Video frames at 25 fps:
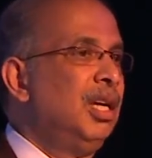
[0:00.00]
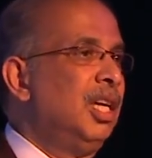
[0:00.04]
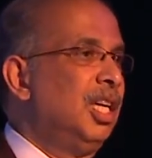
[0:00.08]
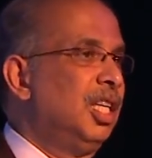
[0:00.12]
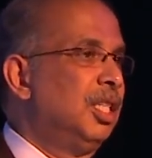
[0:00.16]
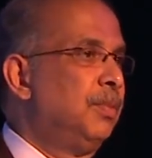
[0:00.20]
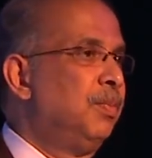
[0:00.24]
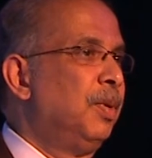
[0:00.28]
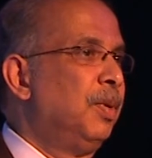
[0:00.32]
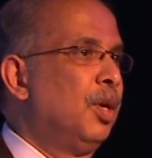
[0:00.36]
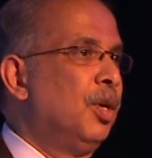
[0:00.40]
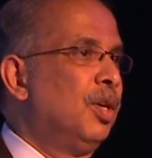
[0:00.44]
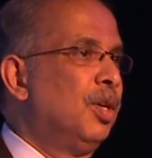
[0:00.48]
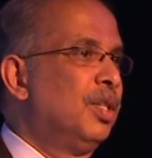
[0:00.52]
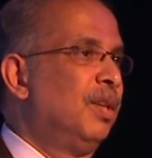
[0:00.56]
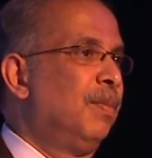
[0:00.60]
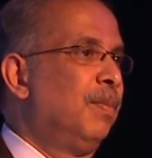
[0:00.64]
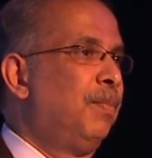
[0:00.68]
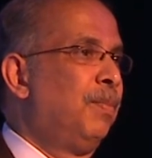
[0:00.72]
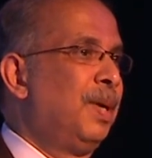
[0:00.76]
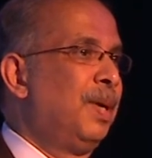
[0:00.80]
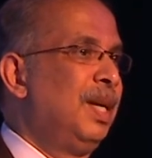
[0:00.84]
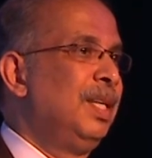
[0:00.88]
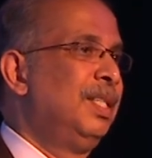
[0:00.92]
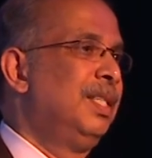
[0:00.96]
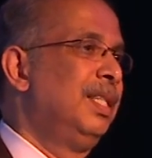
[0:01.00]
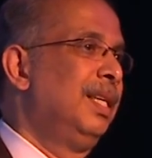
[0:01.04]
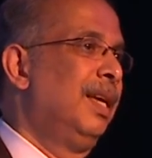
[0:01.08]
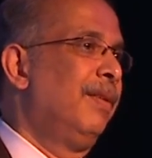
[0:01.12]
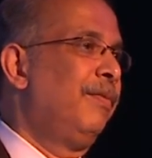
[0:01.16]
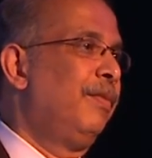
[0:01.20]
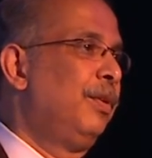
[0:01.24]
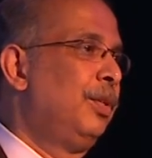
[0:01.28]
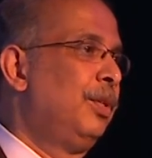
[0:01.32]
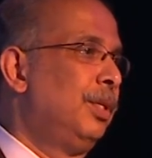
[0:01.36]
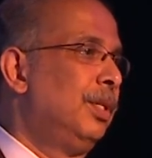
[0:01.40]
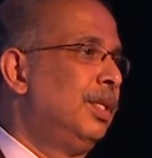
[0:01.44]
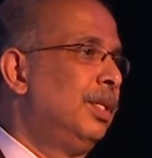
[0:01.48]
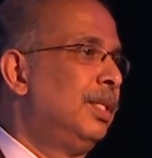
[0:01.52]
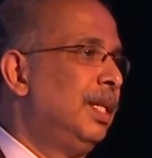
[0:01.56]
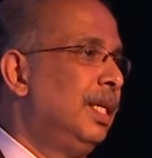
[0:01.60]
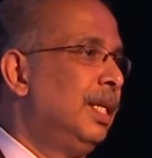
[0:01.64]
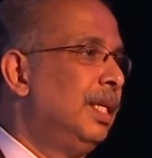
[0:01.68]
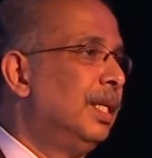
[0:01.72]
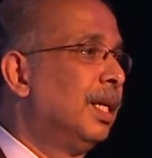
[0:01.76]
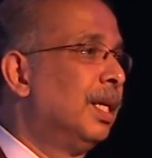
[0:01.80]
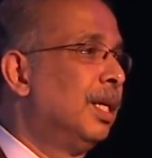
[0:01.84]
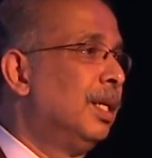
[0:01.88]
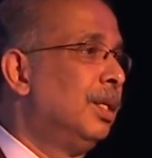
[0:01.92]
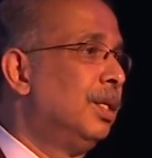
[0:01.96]
Is because of pricing efficiency
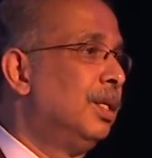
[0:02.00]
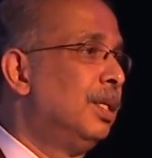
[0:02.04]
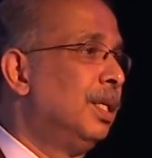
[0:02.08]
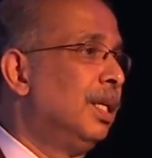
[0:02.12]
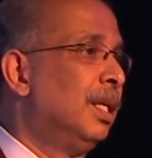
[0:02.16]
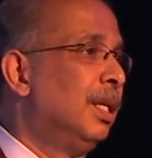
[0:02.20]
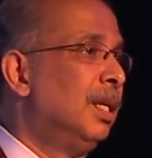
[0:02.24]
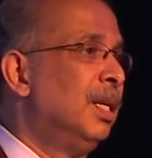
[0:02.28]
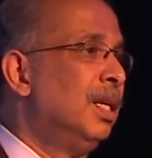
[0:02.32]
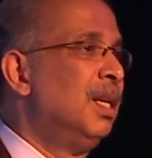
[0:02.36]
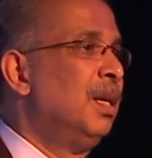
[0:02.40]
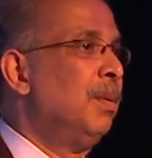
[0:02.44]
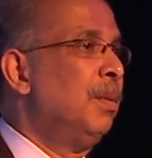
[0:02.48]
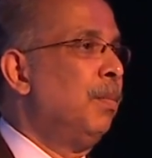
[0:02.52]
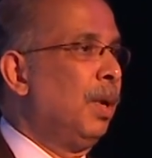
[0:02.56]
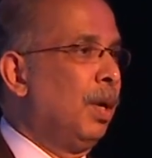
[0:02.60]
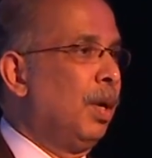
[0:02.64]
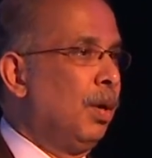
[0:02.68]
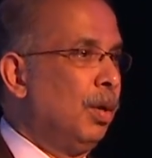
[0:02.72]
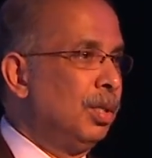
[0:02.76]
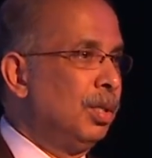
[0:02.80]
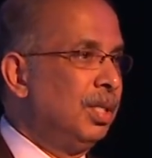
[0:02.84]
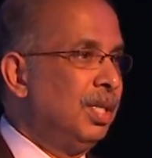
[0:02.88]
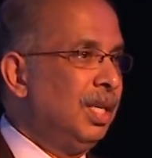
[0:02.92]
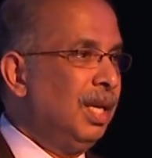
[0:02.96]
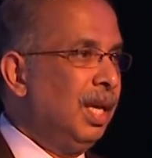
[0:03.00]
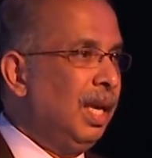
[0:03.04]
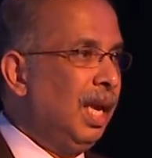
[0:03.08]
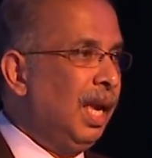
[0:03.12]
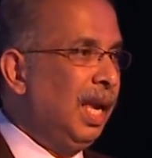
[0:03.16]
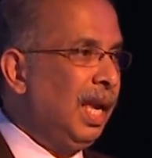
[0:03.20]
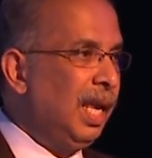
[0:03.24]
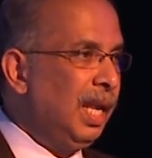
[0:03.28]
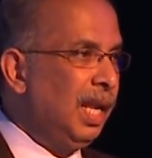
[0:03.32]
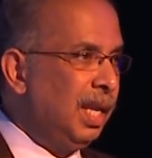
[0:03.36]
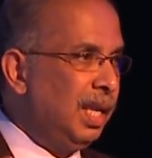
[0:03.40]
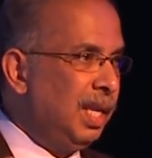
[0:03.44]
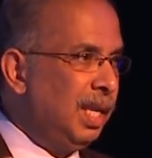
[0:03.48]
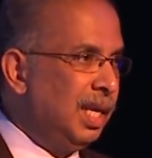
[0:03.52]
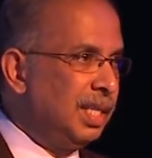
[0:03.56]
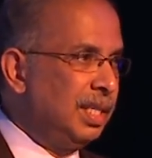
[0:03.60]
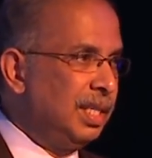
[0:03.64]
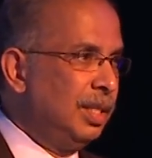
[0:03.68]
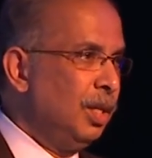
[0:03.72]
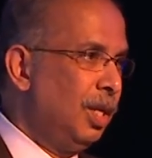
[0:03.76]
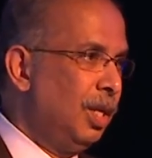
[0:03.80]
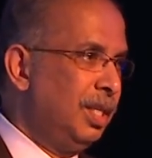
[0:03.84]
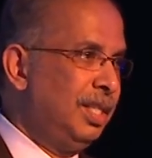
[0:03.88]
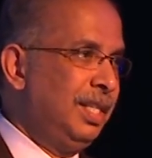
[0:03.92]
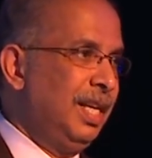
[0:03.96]
in the country. Because it does
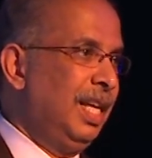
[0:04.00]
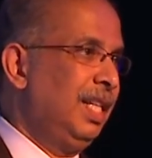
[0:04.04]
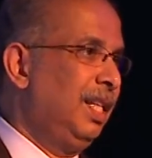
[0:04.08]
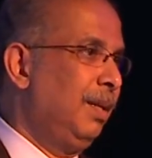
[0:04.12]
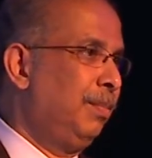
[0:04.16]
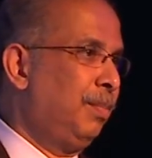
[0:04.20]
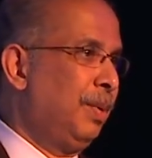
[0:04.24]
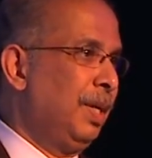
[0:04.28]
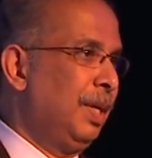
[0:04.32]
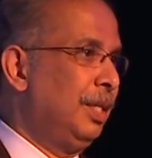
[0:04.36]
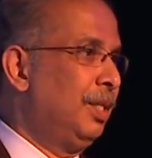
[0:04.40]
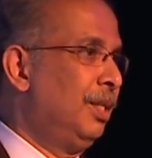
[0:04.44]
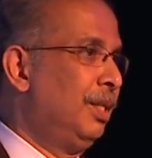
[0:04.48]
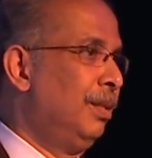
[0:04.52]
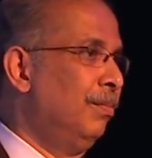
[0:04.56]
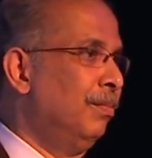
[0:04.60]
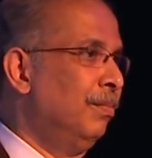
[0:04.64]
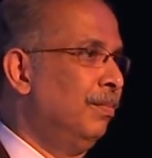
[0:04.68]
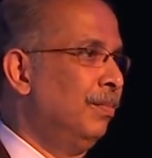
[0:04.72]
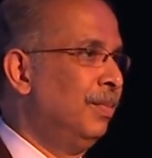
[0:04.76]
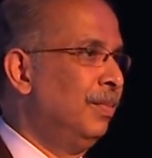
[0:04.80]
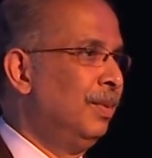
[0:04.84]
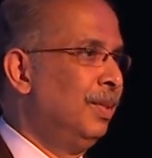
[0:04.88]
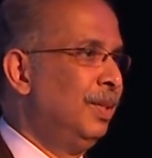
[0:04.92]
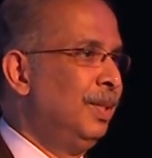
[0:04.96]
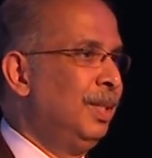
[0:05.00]
not set the price.